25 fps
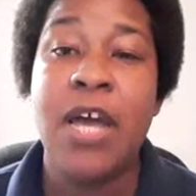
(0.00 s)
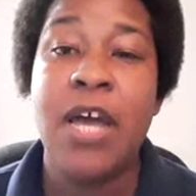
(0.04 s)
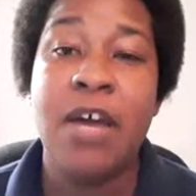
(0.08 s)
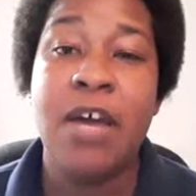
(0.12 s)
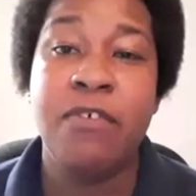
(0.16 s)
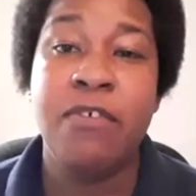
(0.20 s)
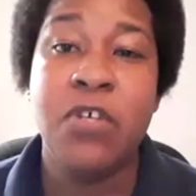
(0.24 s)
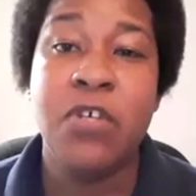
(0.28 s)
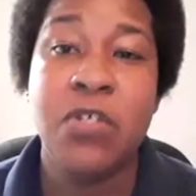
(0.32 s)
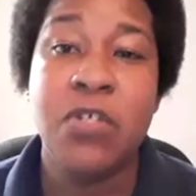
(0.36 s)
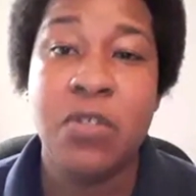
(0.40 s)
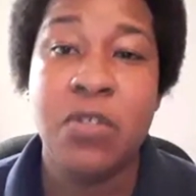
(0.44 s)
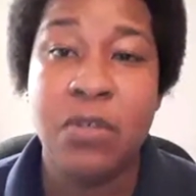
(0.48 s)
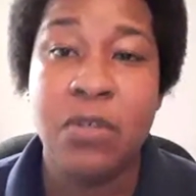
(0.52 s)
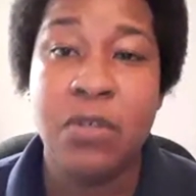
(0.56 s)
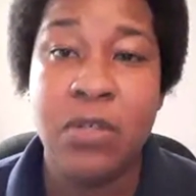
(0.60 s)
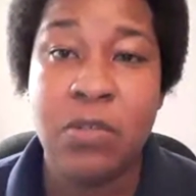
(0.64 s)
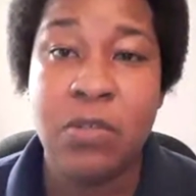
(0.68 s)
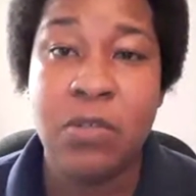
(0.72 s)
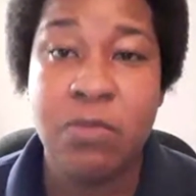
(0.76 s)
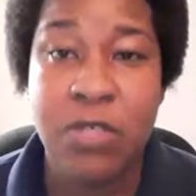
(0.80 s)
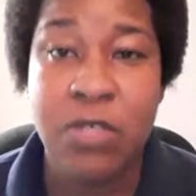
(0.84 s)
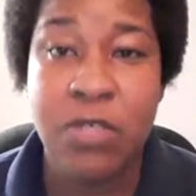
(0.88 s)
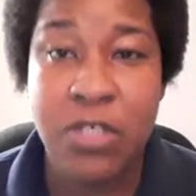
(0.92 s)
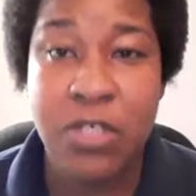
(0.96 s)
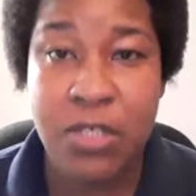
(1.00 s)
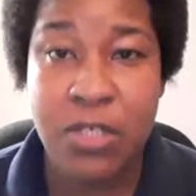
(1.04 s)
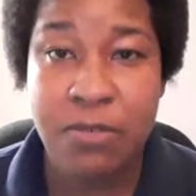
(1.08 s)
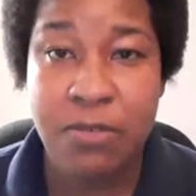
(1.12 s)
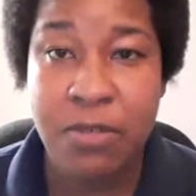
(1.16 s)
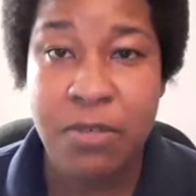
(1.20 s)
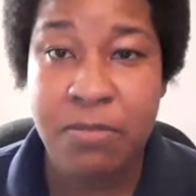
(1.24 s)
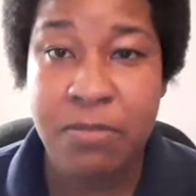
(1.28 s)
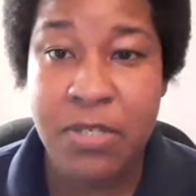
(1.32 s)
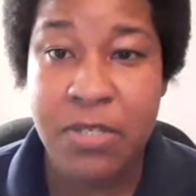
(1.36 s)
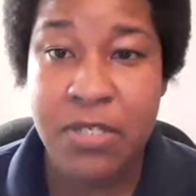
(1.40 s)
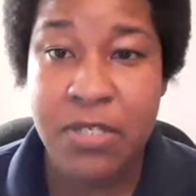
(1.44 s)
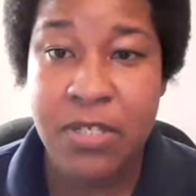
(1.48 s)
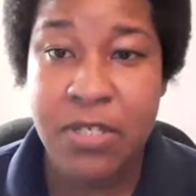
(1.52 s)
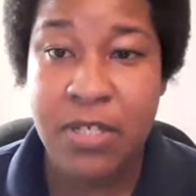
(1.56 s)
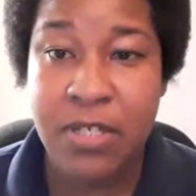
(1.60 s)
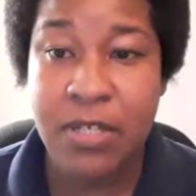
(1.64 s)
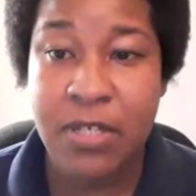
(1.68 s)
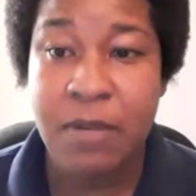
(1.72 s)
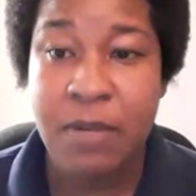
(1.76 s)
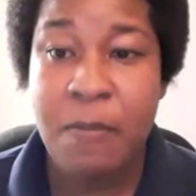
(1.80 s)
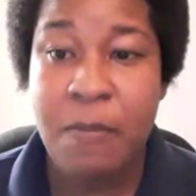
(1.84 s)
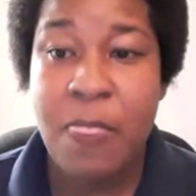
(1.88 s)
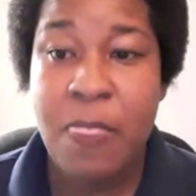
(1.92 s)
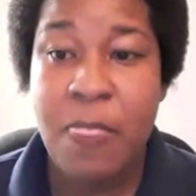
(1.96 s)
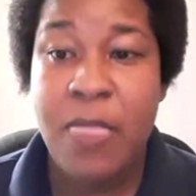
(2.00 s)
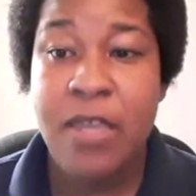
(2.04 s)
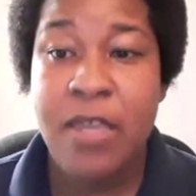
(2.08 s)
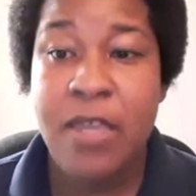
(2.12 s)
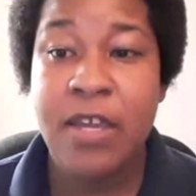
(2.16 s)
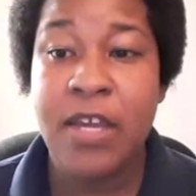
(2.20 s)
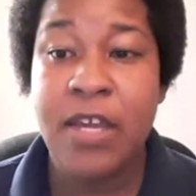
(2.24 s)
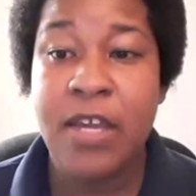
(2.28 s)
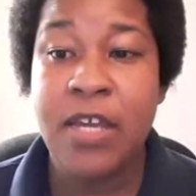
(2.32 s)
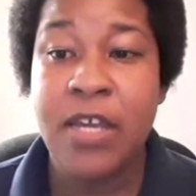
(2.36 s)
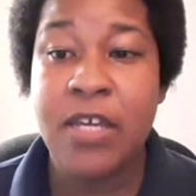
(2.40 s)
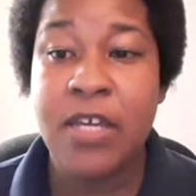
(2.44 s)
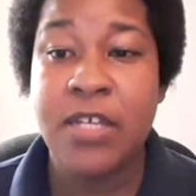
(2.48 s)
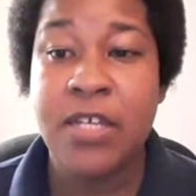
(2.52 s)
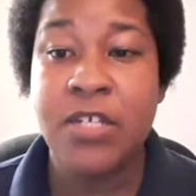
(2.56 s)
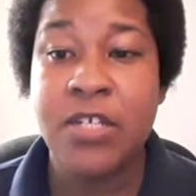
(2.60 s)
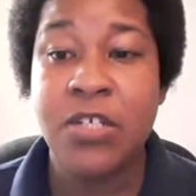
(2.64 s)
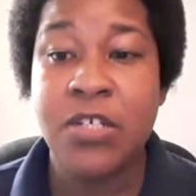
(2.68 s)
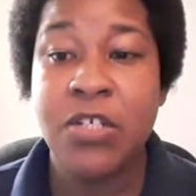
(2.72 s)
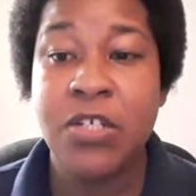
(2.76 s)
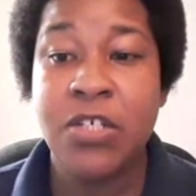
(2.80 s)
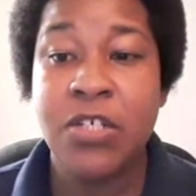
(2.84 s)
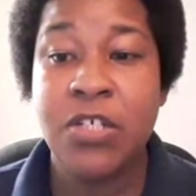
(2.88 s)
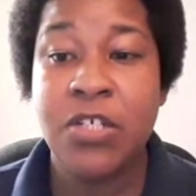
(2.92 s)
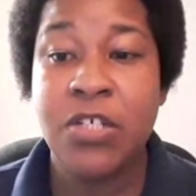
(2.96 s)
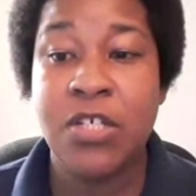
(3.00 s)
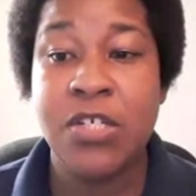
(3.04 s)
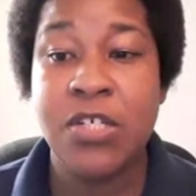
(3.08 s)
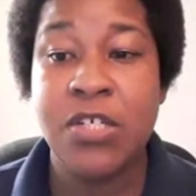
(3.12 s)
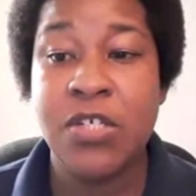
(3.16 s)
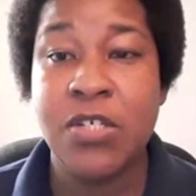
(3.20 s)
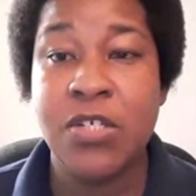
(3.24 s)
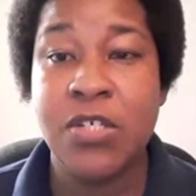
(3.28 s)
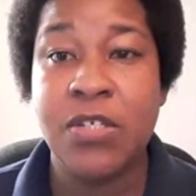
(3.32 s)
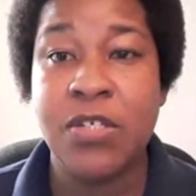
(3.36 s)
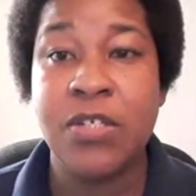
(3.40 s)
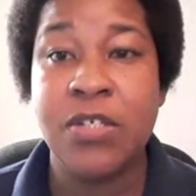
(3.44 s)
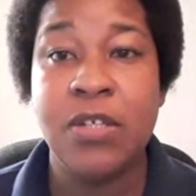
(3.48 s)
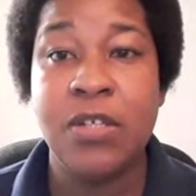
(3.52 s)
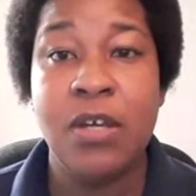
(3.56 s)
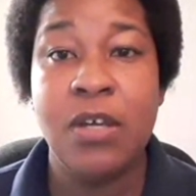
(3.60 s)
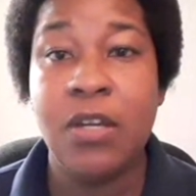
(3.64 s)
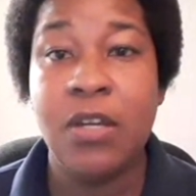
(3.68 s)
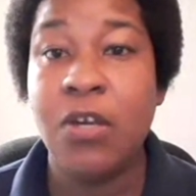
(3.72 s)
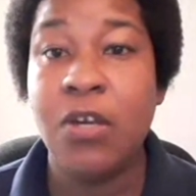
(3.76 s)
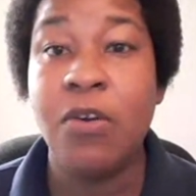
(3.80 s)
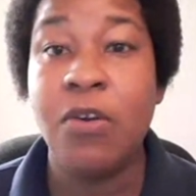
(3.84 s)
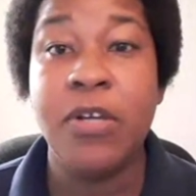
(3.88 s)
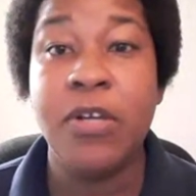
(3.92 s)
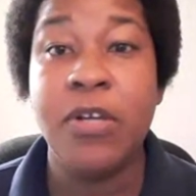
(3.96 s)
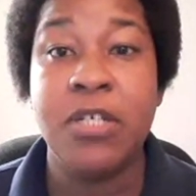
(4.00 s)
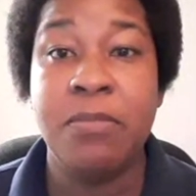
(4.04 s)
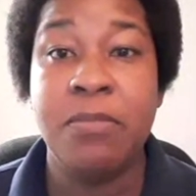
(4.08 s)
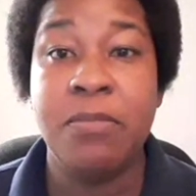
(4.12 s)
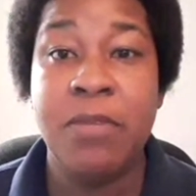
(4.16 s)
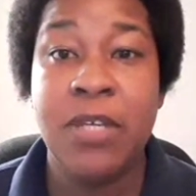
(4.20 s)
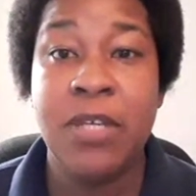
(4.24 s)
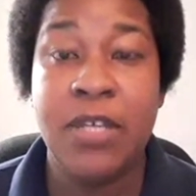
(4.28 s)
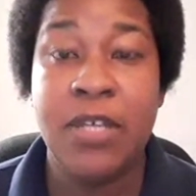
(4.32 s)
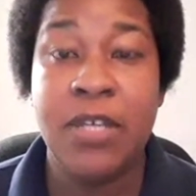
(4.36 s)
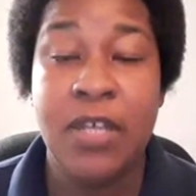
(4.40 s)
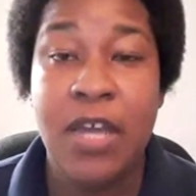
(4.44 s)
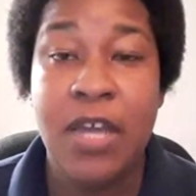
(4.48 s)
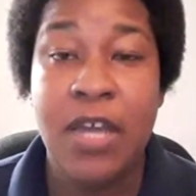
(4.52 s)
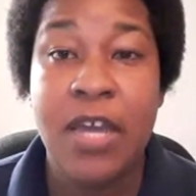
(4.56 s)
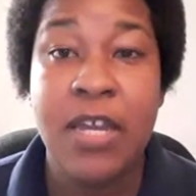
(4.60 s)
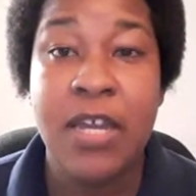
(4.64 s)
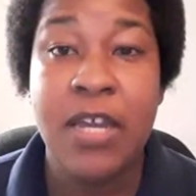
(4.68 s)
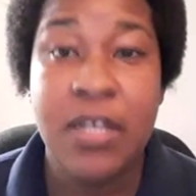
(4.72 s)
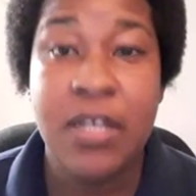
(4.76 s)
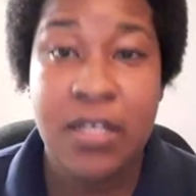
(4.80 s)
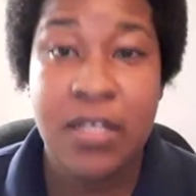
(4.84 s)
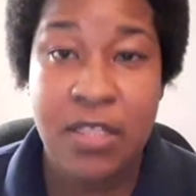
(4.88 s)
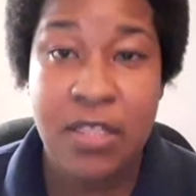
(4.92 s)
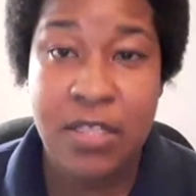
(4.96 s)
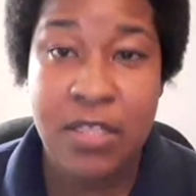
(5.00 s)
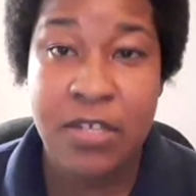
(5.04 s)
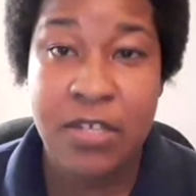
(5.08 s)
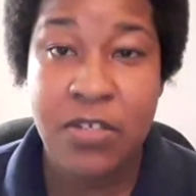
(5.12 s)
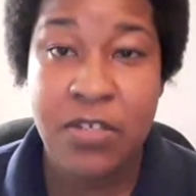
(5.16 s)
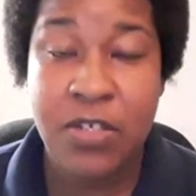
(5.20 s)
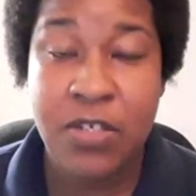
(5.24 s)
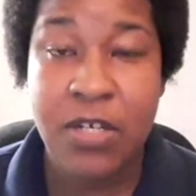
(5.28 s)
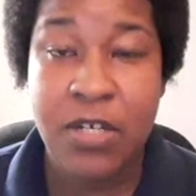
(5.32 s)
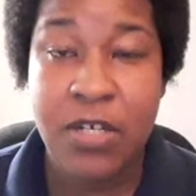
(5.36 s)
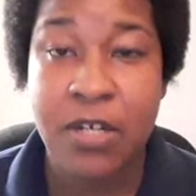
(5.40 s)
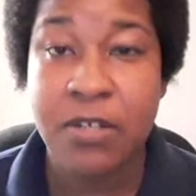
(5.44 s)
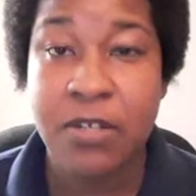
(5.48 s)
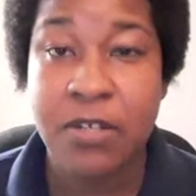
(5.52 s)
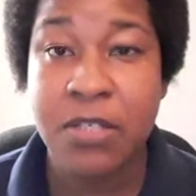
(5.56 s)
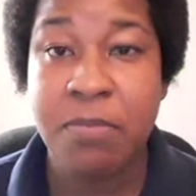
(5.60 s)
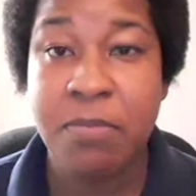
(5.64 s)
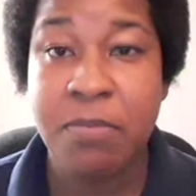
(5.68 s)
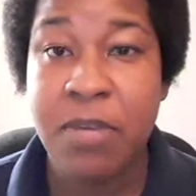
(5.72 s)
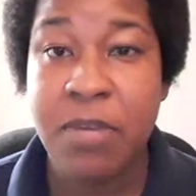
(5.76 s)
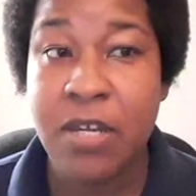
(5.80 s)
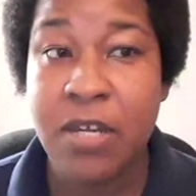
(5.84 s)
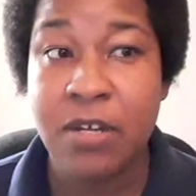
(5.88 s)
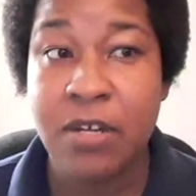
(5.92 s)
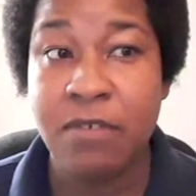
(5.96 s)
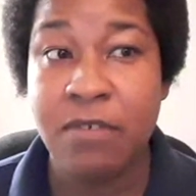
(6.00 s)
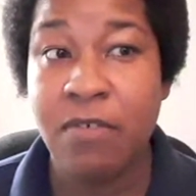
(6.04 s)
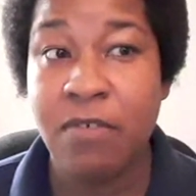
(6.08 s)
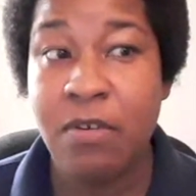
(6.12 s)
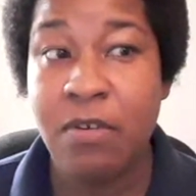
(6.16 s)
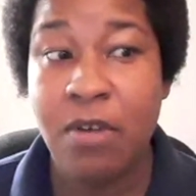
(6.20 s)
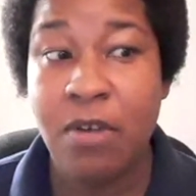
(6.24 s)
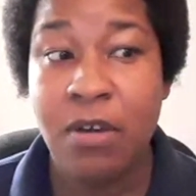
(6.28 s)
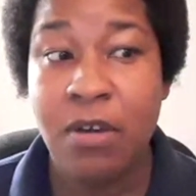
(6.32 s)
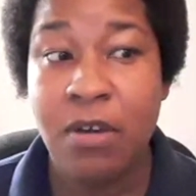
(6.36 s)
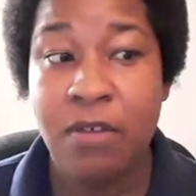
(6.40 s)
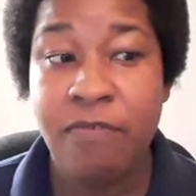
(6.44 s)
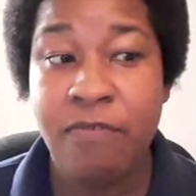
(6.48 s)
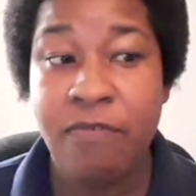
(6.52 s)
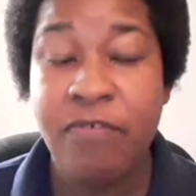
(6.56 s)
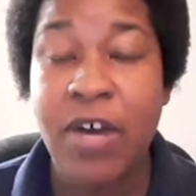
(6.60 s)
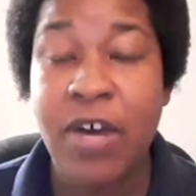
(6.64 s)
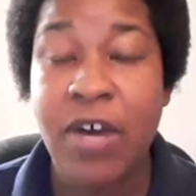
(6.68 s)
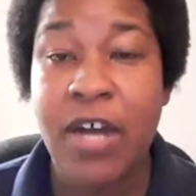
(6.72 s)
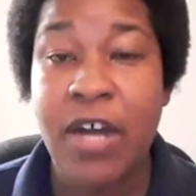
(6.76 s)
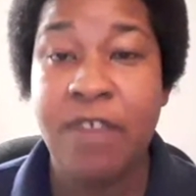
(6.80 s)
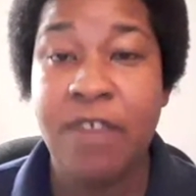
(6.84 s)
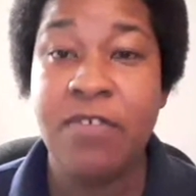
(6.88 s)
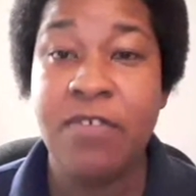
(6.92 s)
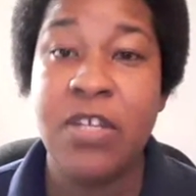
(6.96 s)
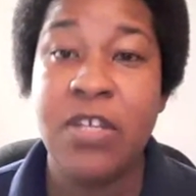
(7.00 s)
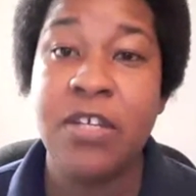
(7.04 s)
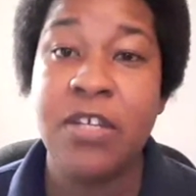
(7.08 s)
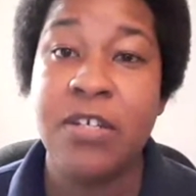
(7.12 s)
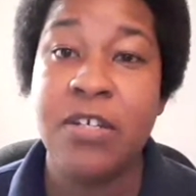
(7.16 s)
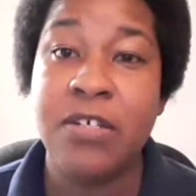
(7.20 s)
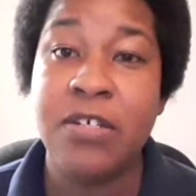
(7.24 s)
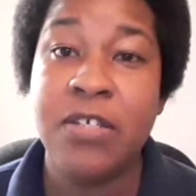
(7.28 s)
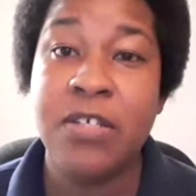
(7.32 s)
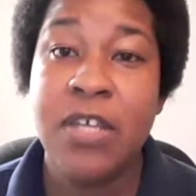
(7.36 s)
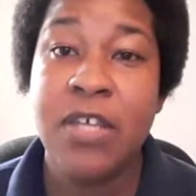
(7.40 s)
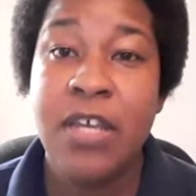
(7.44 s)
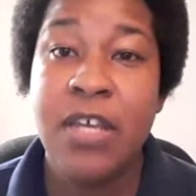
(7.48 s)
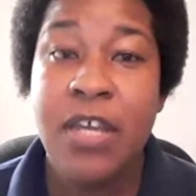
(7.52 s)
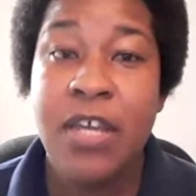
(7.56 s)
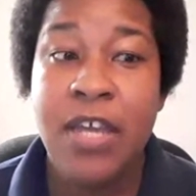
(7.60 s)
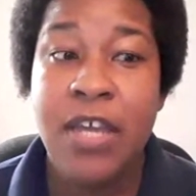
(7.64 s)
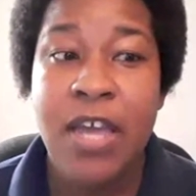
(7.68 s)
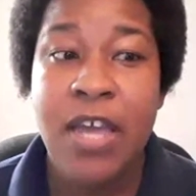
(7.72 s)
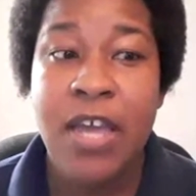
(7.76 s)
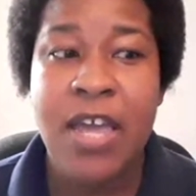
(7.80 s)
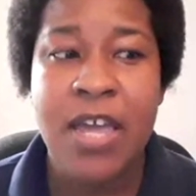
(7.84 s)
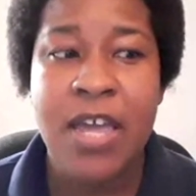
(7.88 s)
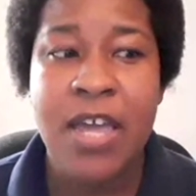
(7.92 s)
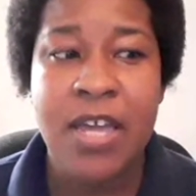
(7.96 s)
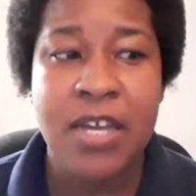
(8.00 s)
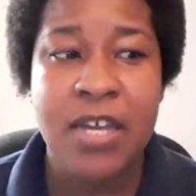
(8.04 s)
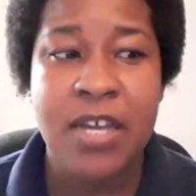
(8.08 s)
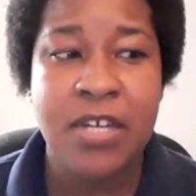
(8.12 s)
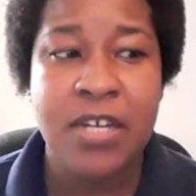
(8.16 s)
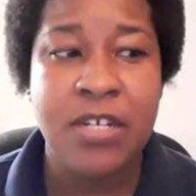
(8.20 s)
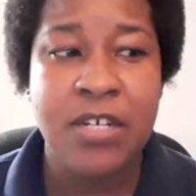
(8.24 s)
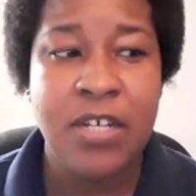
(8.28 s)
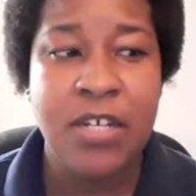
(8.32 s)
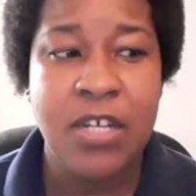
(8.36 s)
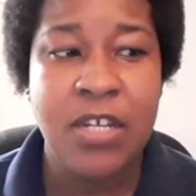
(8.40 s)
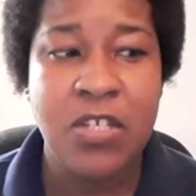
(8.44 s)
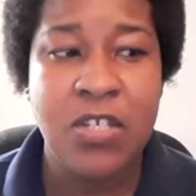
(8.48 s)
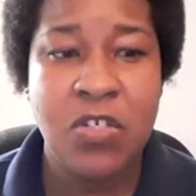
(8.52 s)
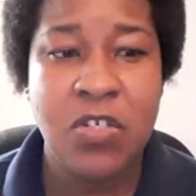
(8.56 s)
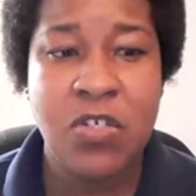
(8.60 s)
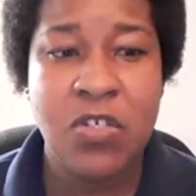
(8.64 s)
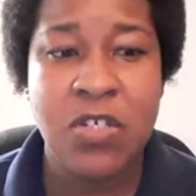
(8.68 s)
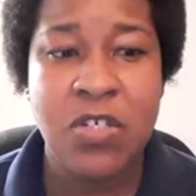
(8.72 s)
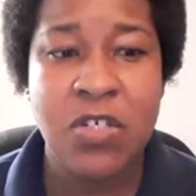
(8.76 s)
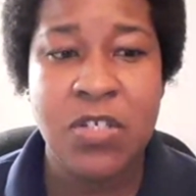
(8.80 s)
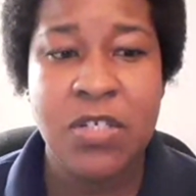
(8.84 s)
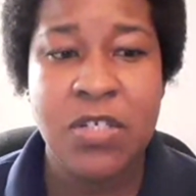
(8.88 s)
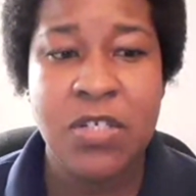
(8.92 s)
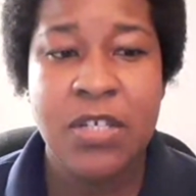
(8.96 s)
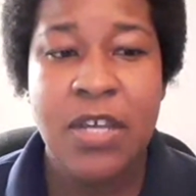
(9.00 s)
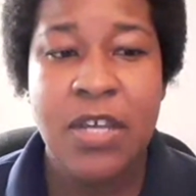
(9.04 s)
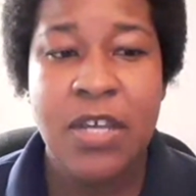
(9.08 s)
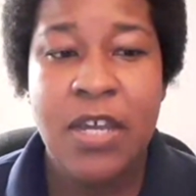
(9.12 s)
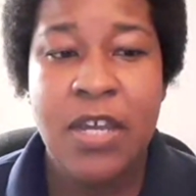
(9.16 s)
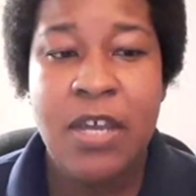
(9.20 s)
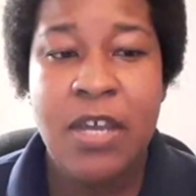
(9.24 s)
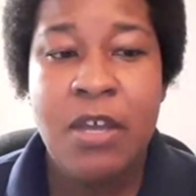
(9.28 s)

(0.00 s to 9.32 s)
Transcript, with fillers: half years old when she went missing, and she is going to be eight this year. It's been five years, mm-hmm. and it's just